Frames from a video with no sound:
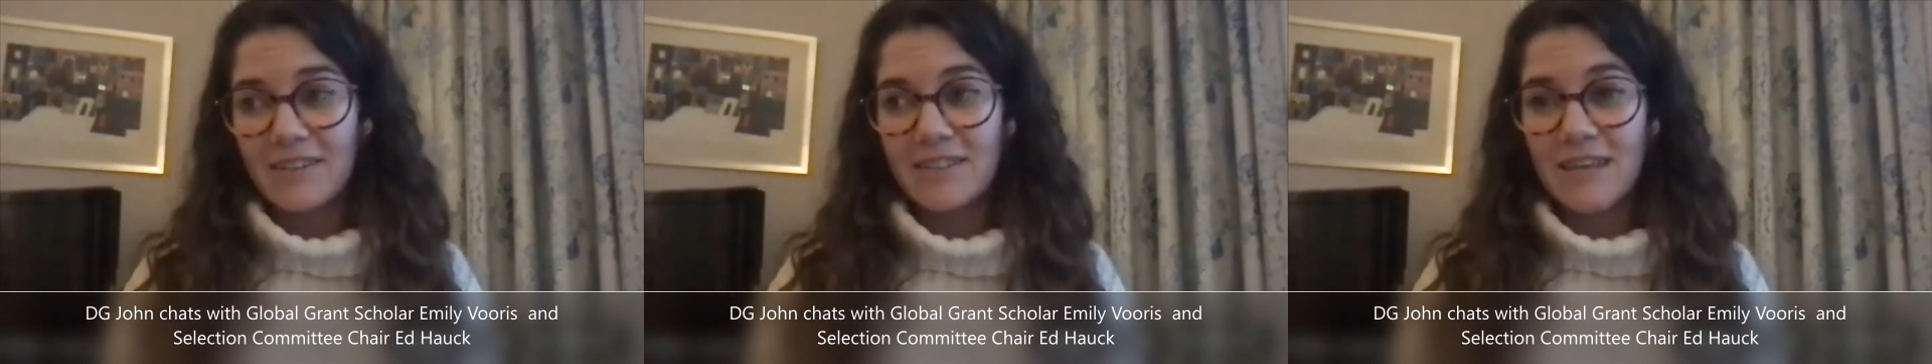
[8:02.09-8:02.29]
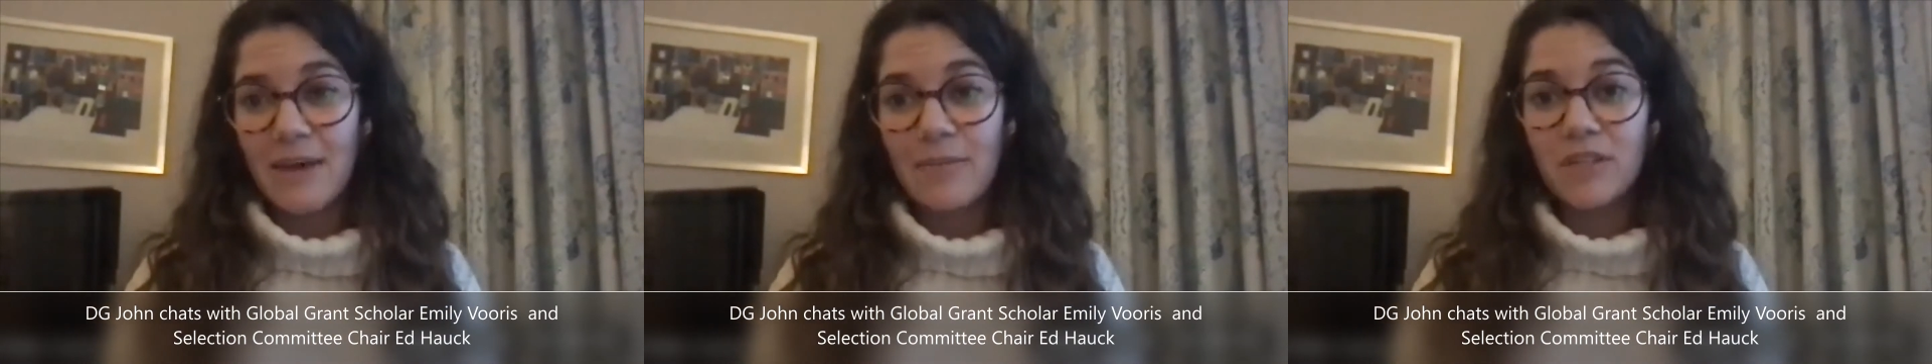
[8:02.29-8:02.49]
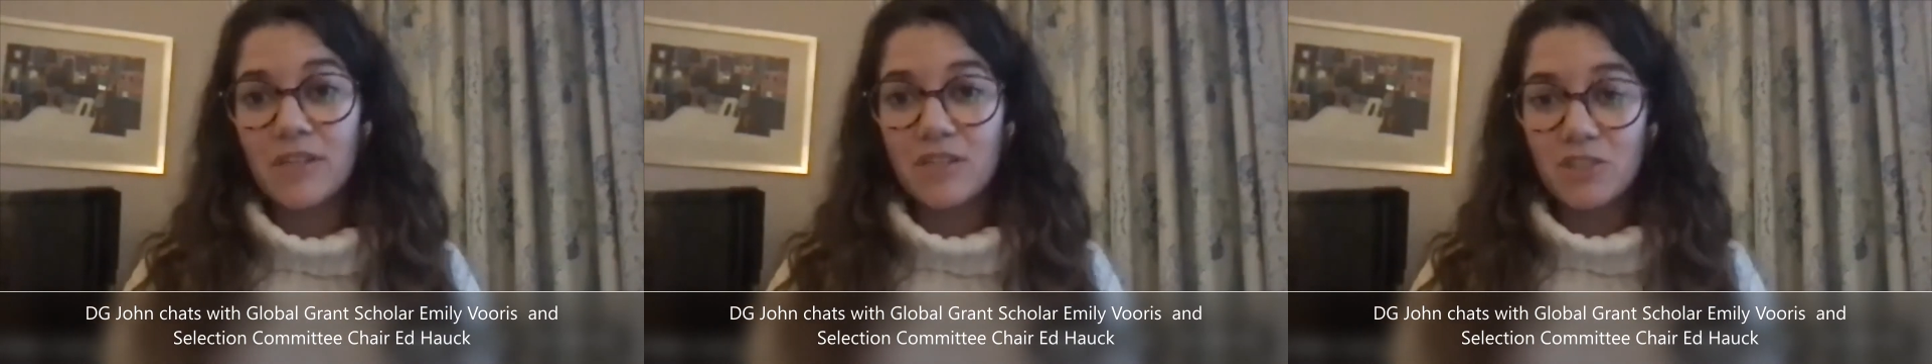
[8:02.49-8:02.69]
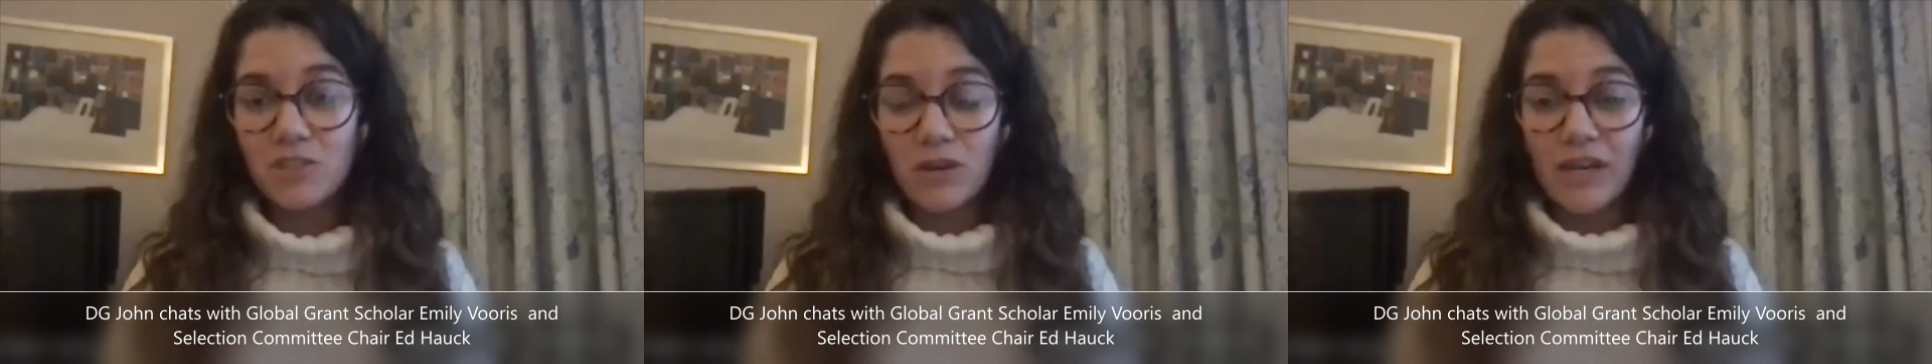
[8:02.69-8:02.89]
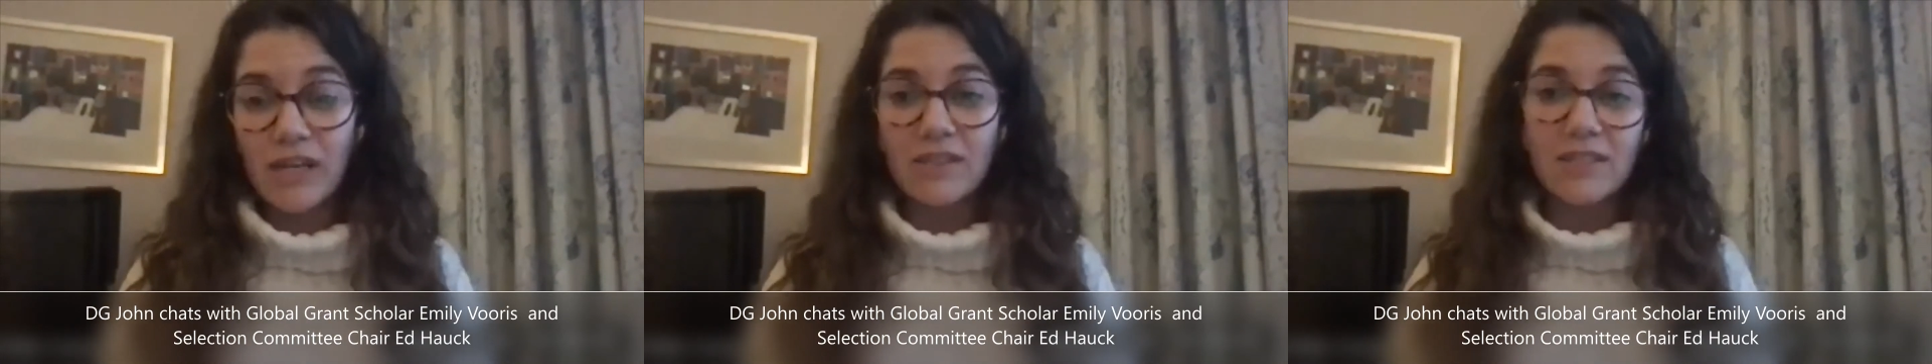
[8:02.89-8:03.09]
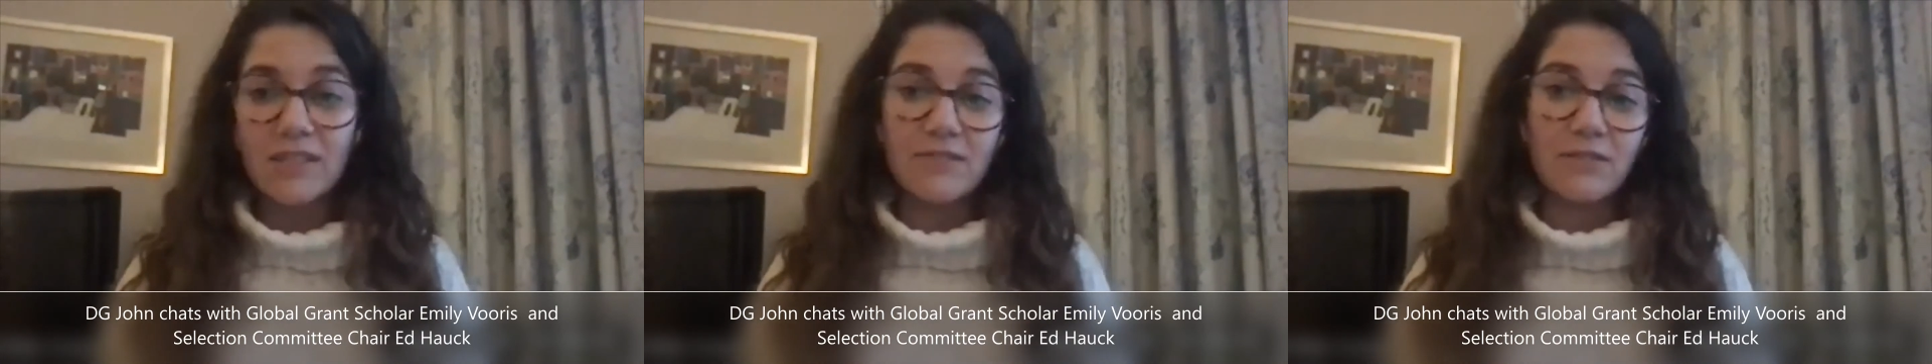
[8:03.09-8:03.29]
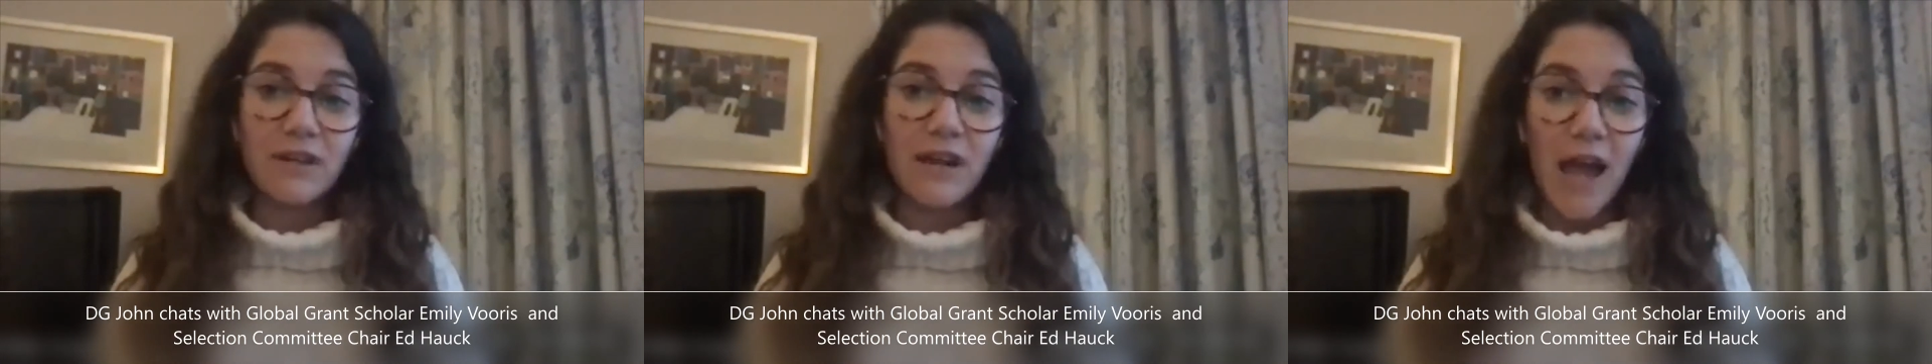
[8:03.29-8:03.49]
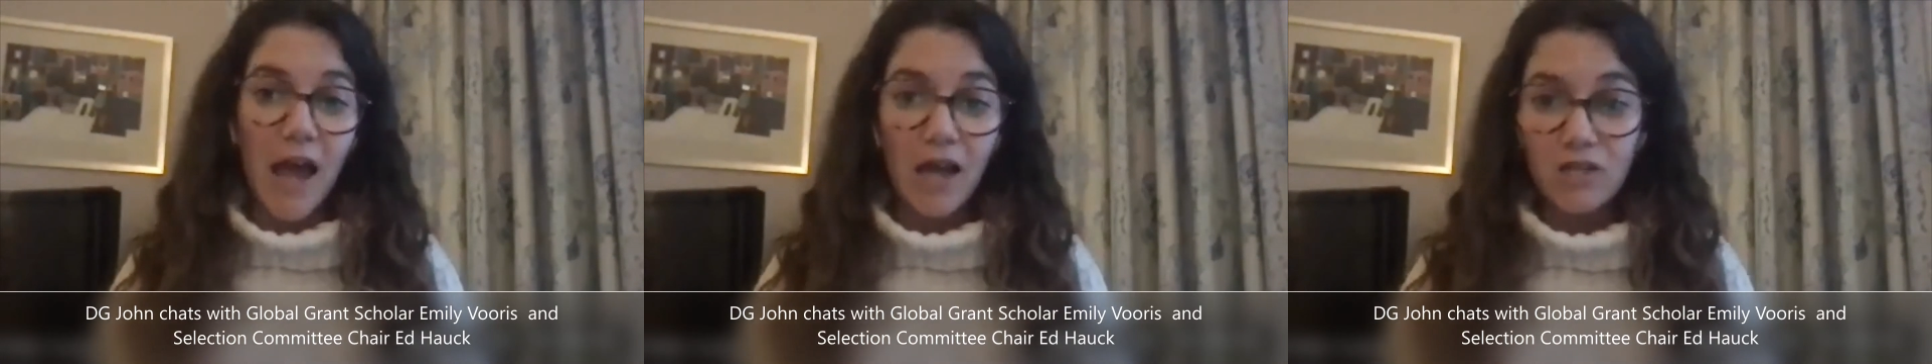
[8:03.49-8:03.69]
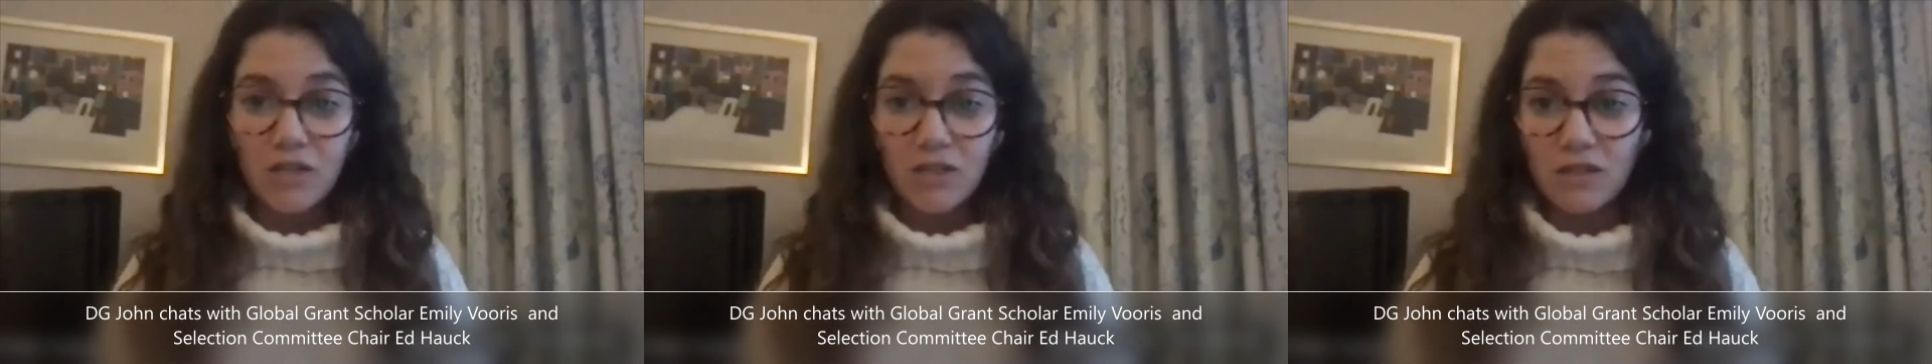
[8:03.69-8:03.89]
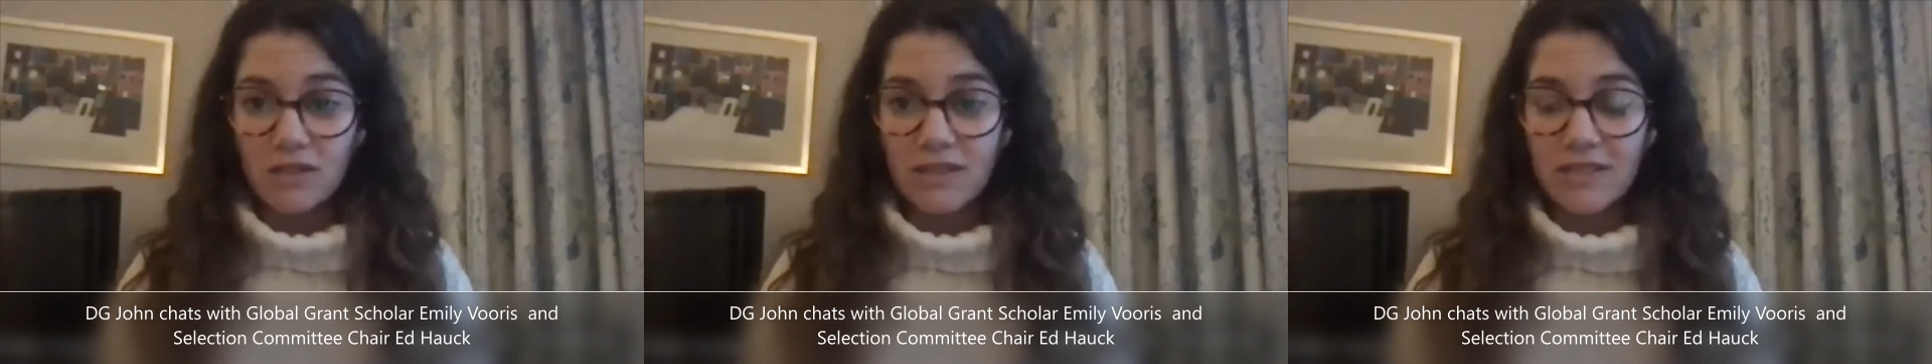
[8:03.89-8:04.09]
demonstrate the different
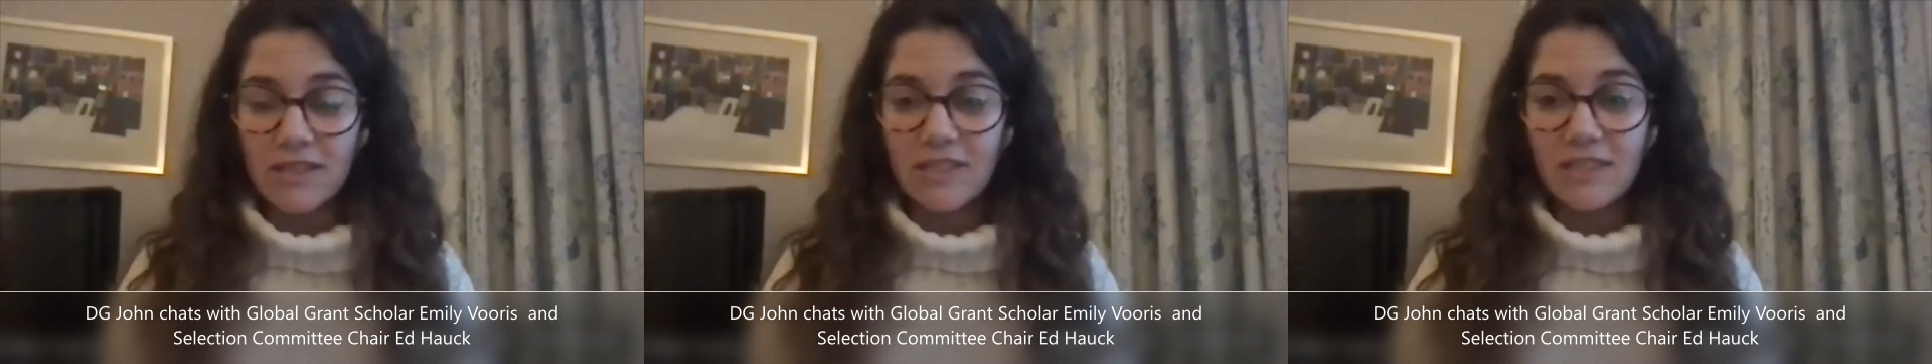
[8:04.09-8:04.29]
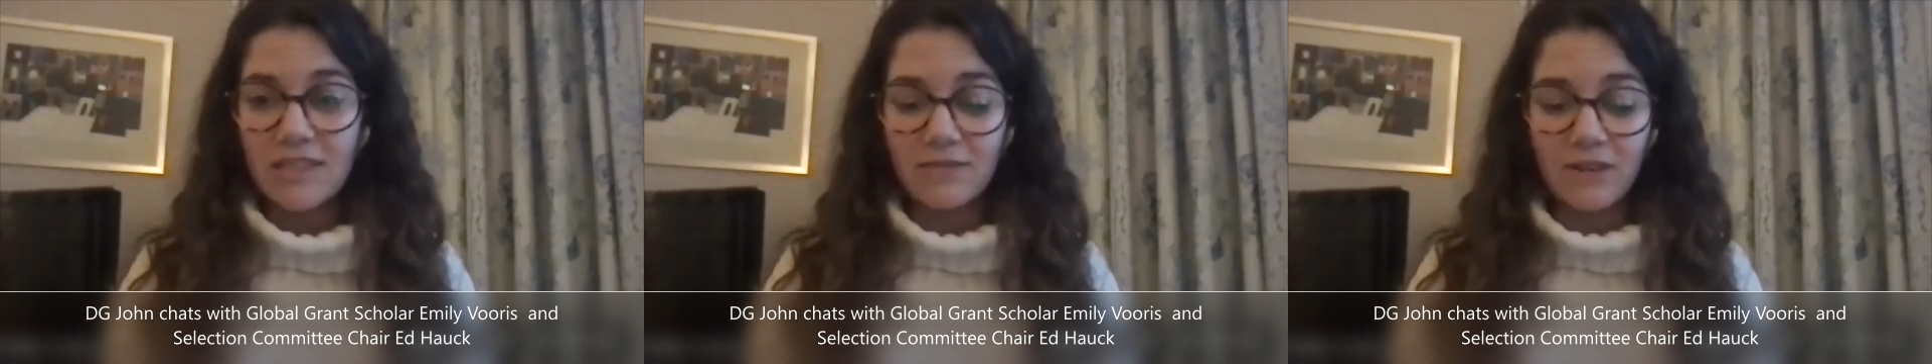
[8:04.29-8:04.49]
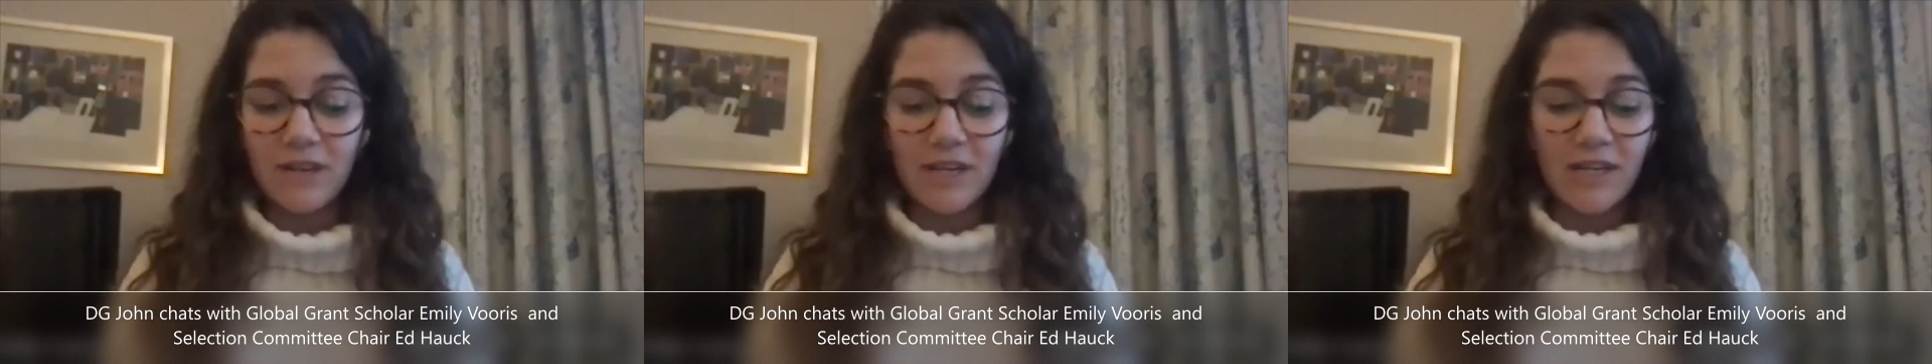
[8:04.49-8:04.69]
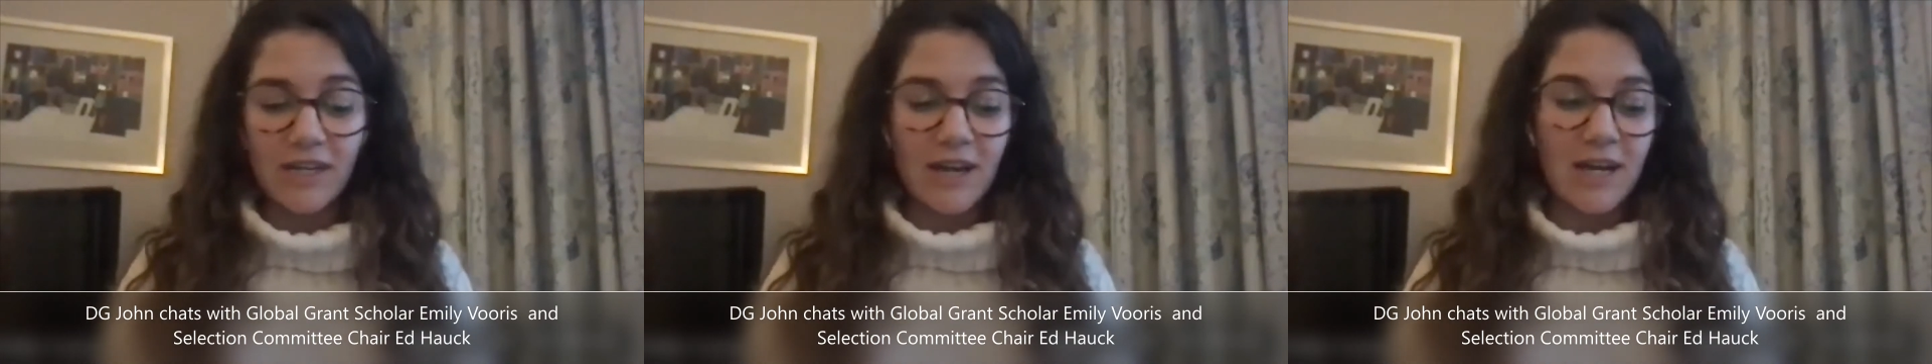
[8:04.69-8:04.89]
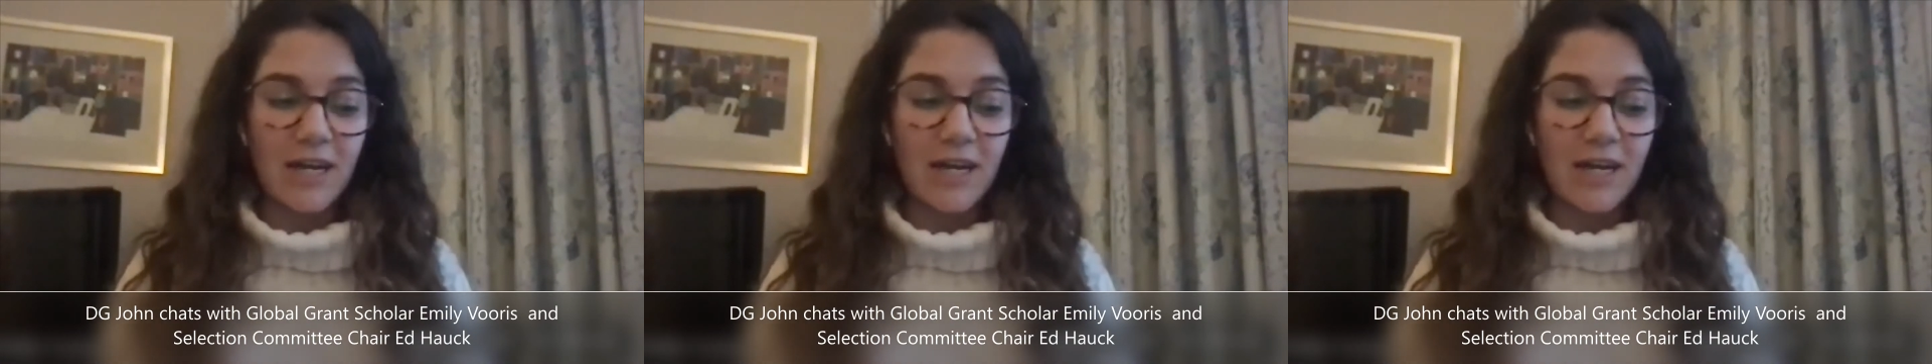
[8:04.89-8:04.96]
actors and the different